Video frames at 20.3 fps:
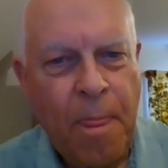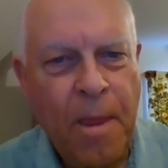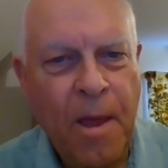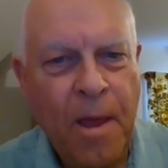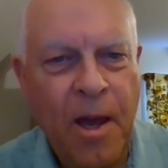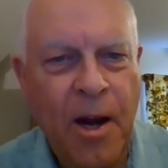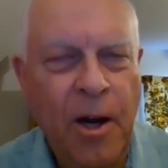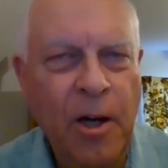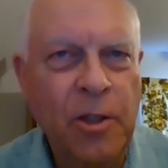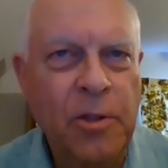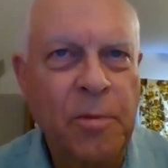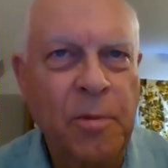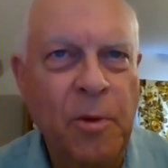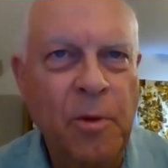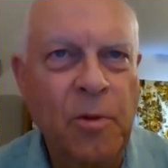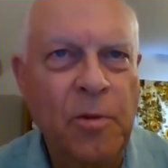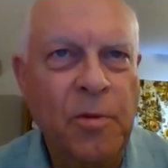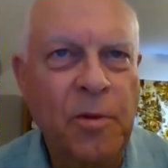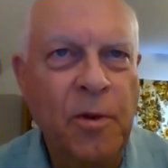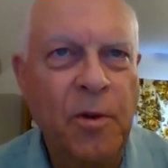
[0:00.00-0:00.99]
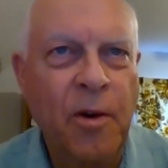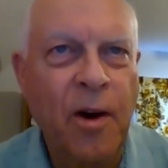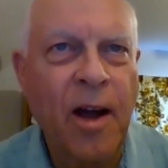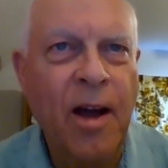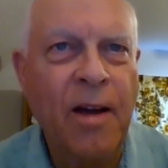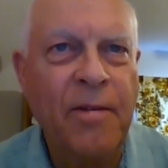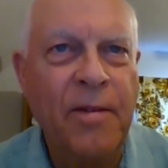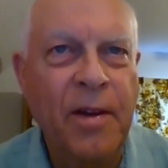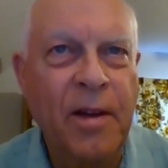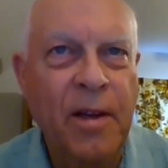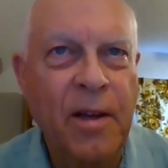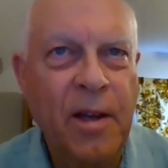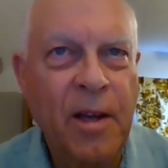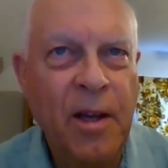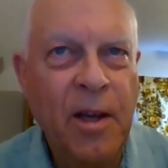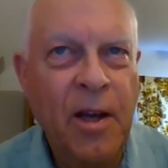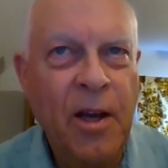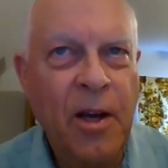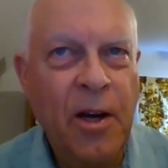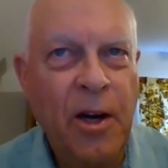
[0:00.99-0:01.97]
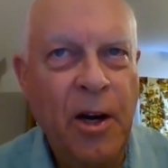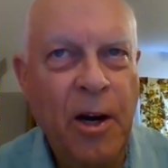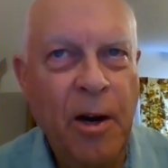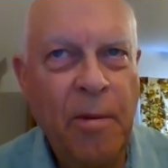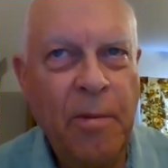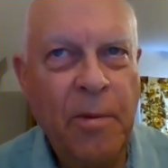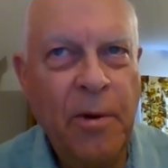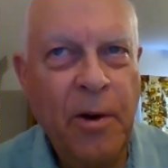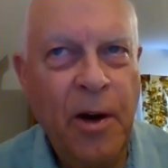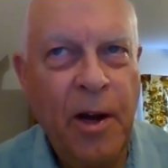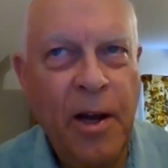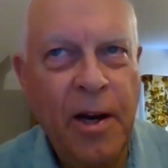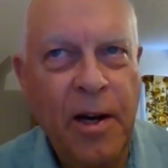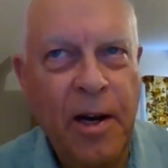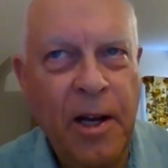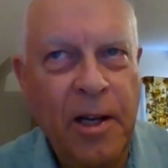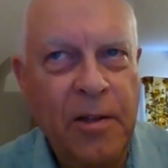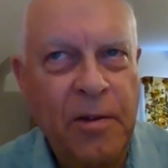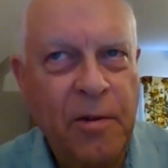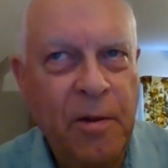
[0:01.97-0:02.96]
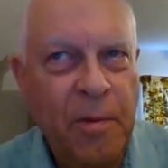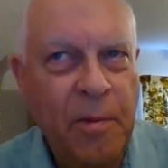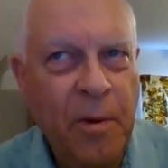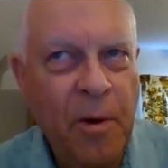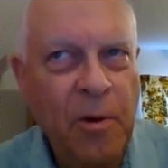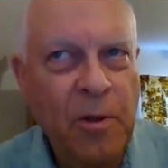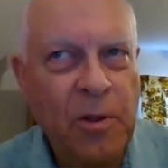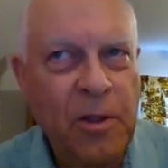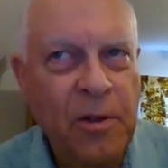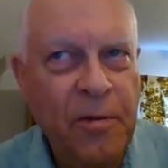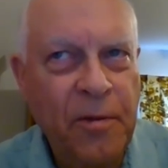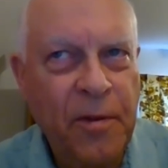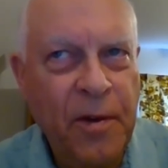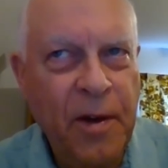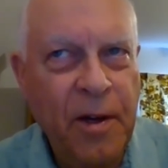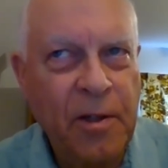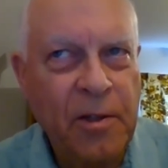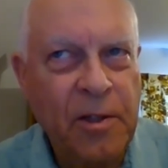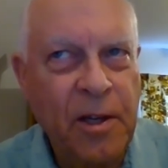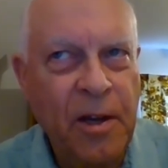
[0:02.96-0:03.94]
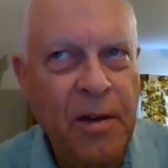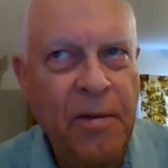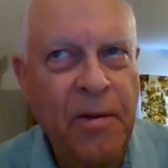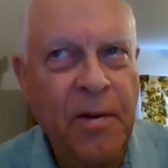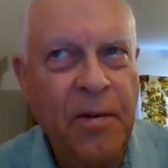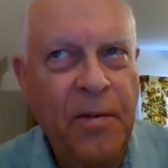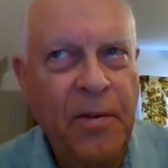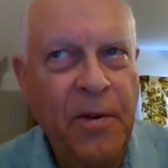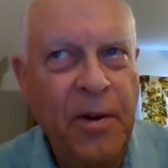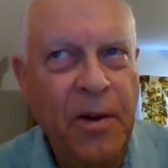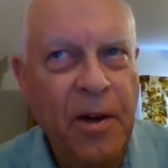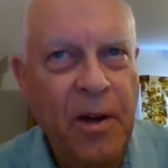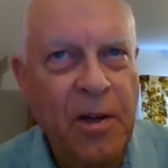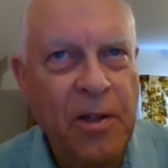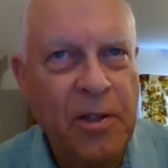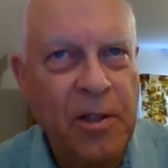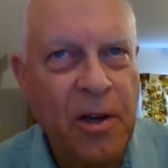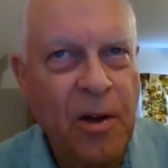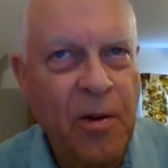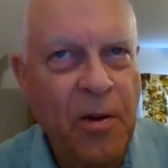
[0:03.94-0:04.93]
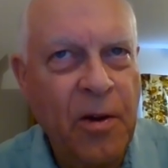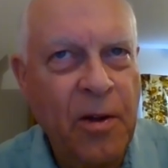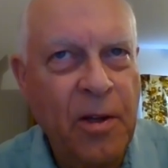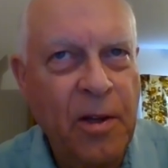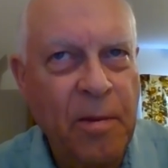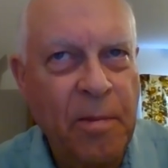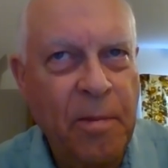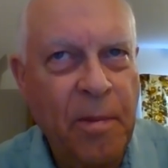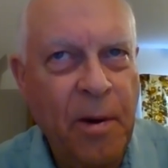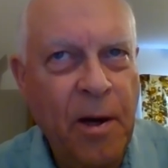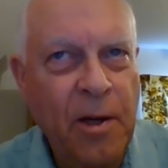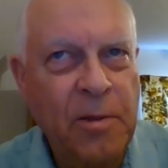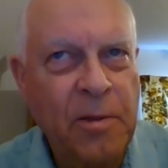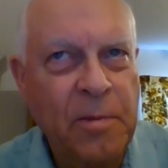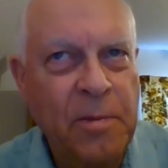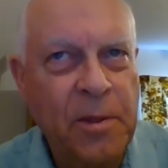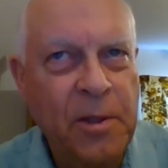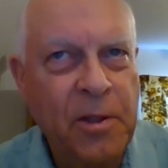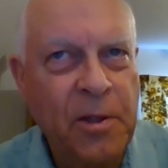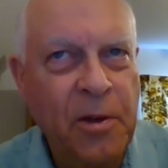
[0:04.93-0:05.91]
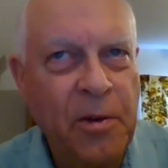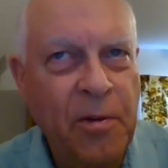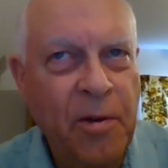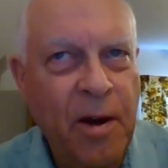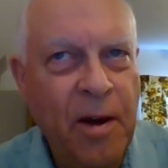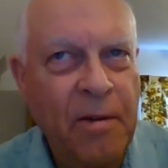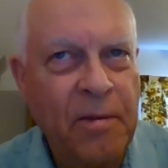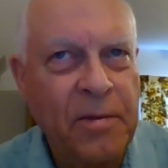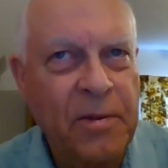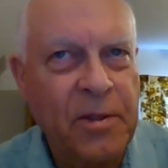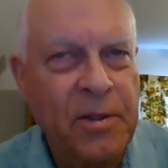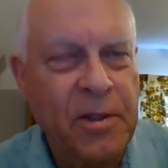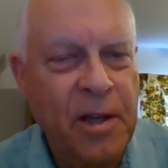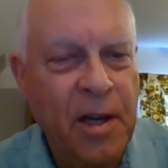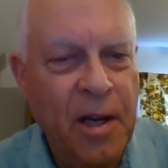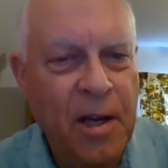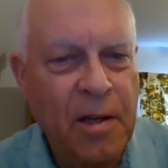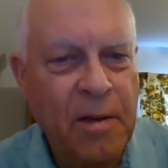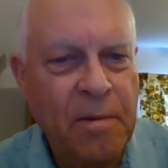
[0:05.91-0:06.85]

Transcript: Here's rule for driving. Dim your headlights for approaching vehicles, even if your gun's loaded the possum's in your rifle sight.